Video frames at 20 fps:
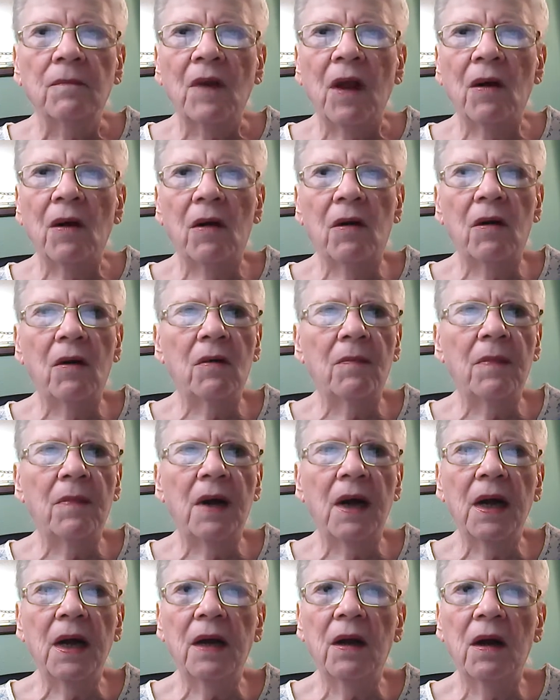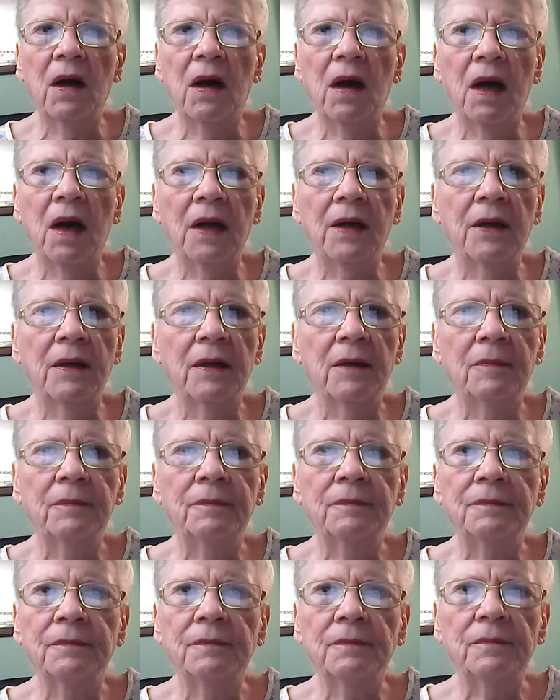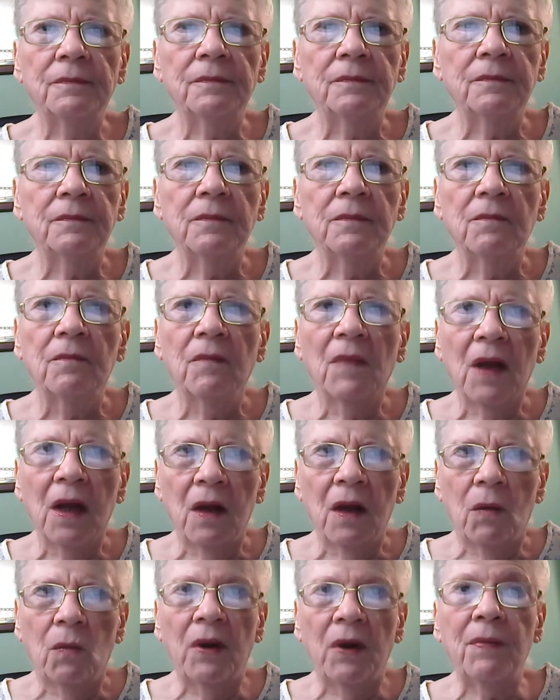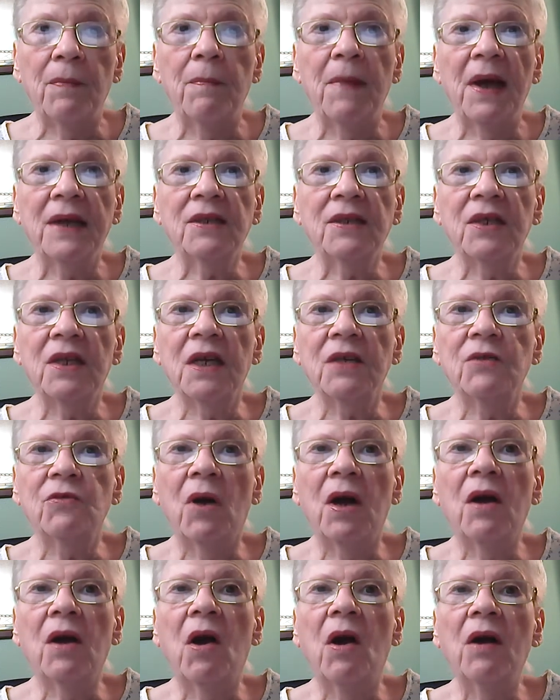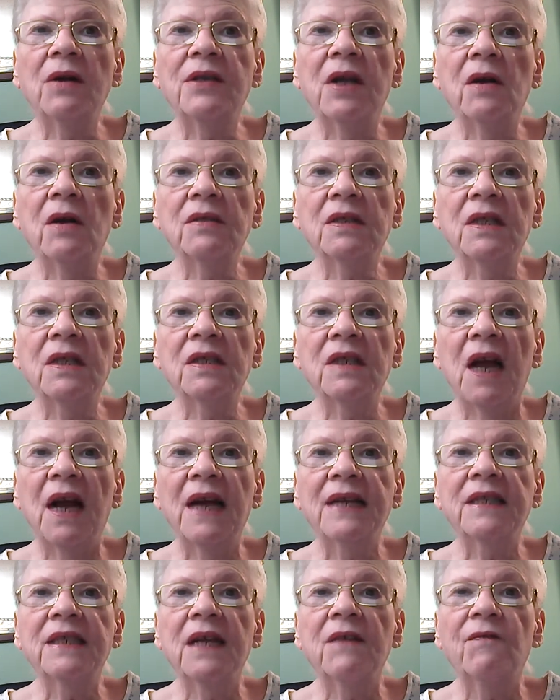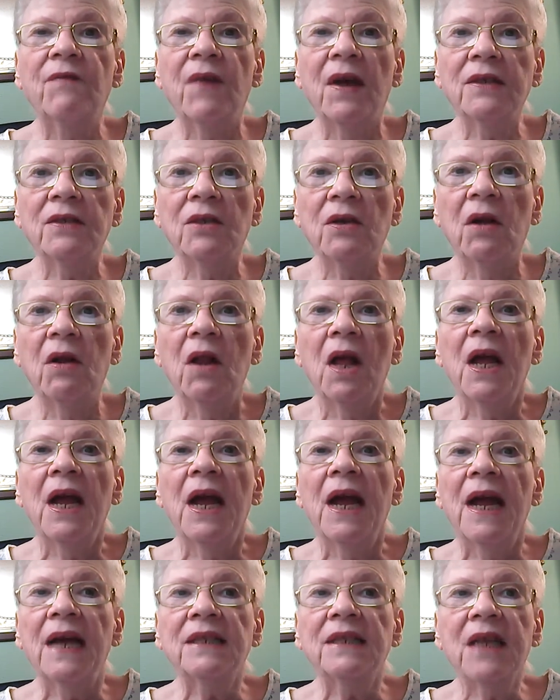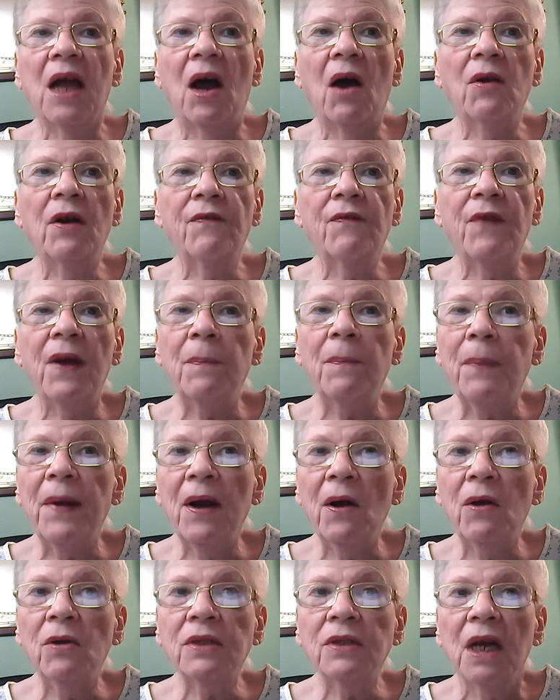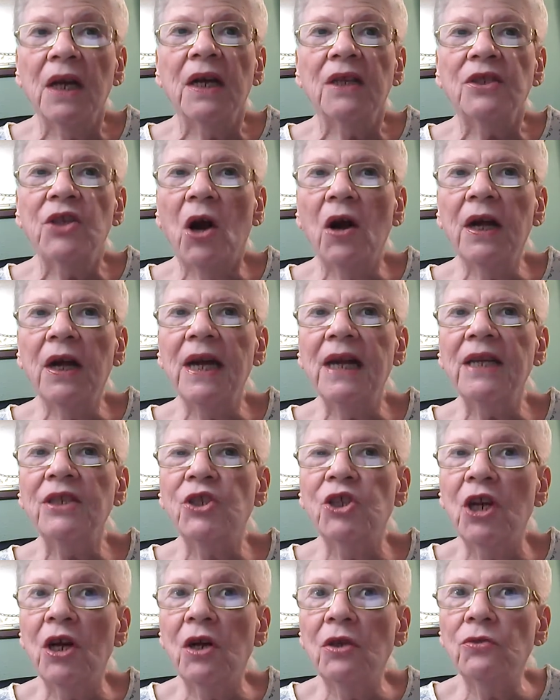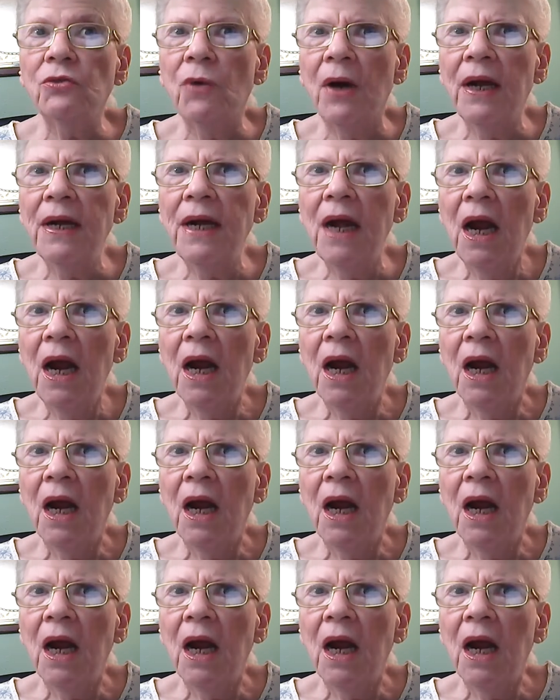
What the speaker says: Oh, my God. With Mexican drug cartels disguising fentanyl as counterfeit pills, targeting children